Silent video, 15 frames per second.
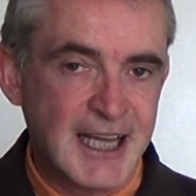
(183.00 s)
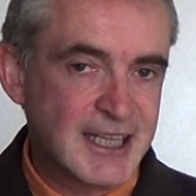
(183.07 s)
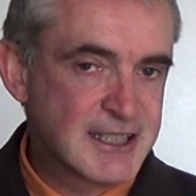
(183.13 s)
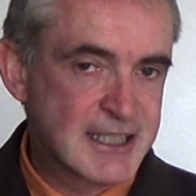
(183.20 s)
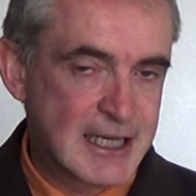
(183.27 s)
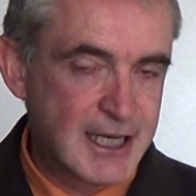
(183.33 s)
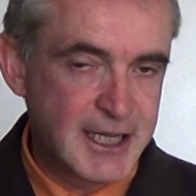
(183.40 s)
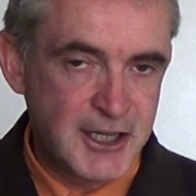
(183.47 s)

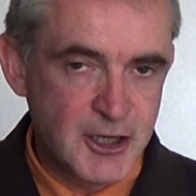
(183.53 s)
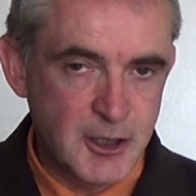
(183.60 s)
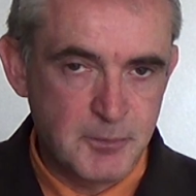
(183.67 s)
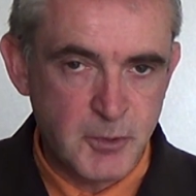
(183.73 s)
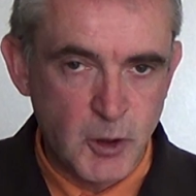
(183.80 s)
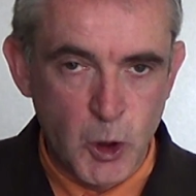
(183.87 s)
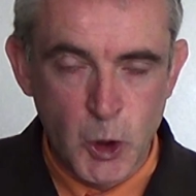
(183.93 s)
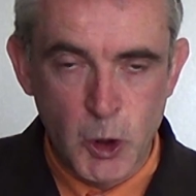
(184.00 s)
that's cleared
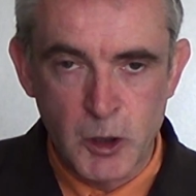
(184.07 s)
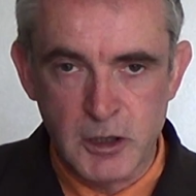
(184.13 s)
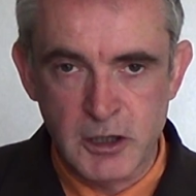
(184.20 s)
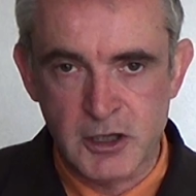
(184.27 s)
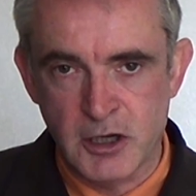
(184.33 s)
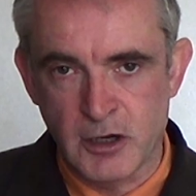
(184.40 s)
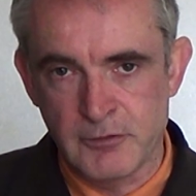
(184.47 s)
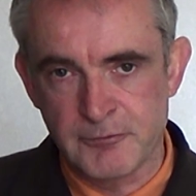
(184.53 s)
up all
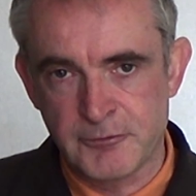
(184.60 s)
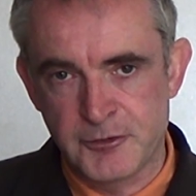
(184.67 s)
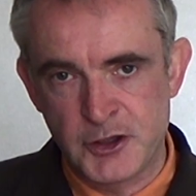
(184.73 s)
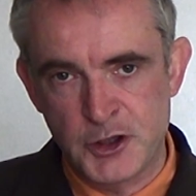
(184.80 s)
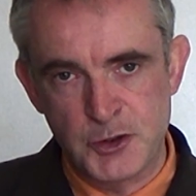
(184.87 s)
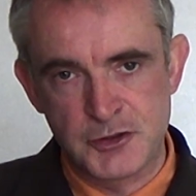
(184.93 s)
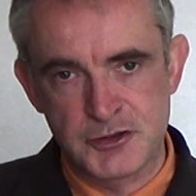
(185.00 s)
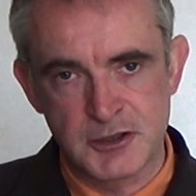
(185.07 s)
the
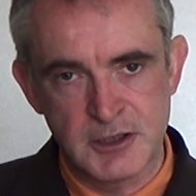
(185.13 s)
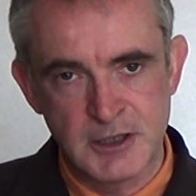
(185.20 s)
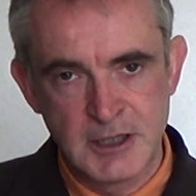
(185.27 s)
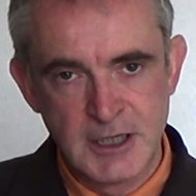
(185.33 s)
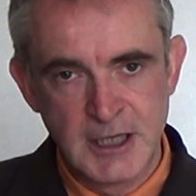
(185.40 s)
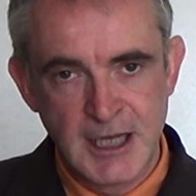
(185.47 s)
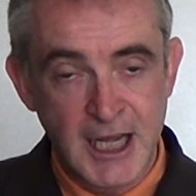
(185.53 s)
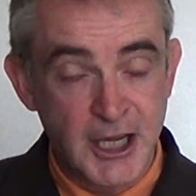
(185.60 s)
confusion
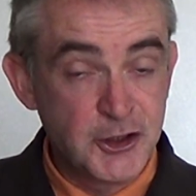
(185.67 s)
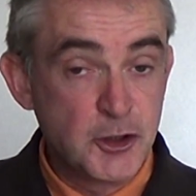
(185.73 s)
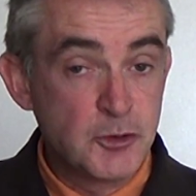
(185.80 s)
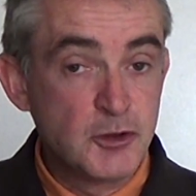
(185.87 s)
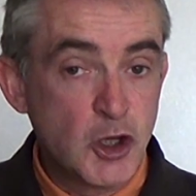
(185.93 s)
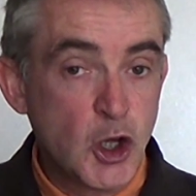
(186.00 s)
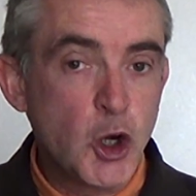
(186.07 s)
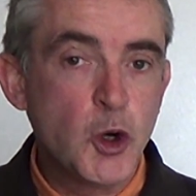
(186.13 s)
and you
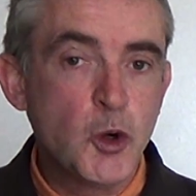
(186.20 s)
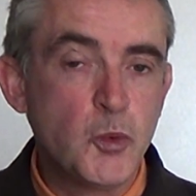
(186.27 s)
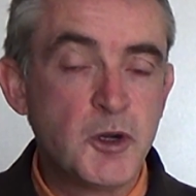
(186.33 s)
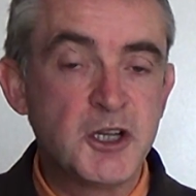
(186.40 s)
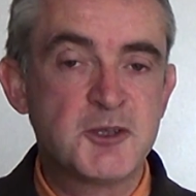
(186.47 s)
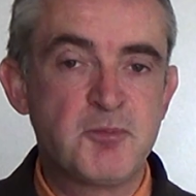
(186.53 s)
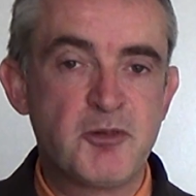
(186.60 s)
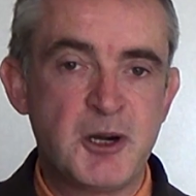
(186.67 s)
know
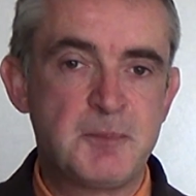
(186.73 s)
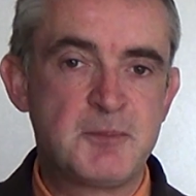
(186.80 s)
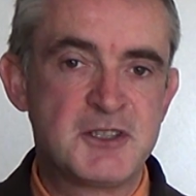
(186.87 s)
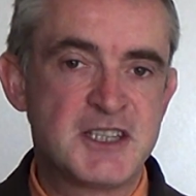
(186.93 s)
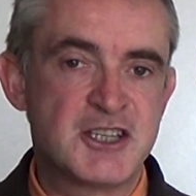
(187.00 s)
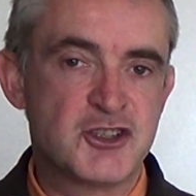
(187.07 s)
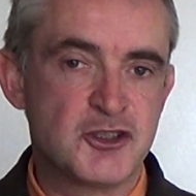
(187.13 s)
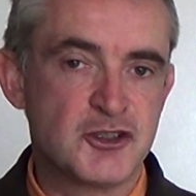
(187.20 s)
which
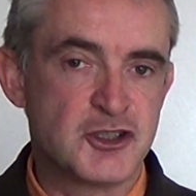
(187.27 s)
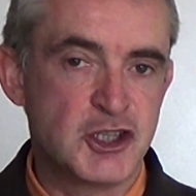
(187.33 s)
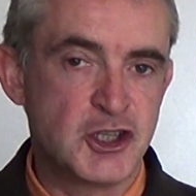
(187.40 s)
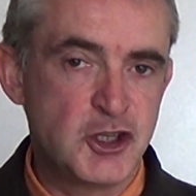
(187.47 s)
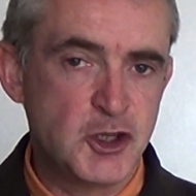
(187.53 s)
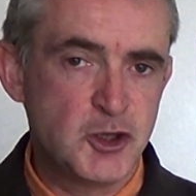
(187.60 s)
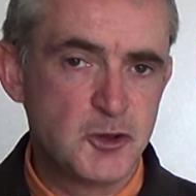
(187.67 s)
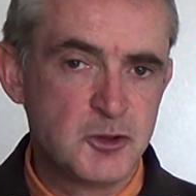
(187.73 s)
preposition to
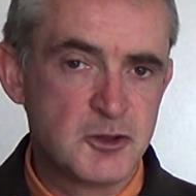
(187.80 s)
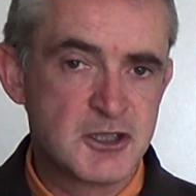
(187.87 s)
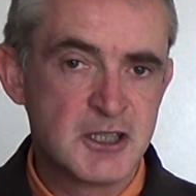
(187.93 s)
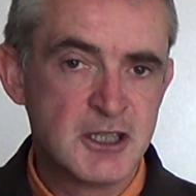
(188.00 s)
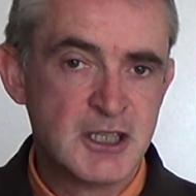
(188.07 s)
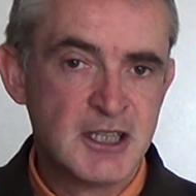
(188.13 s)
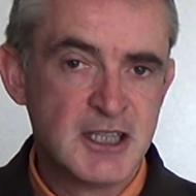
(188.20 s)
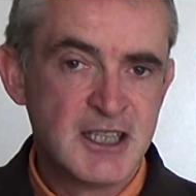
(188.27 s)
use,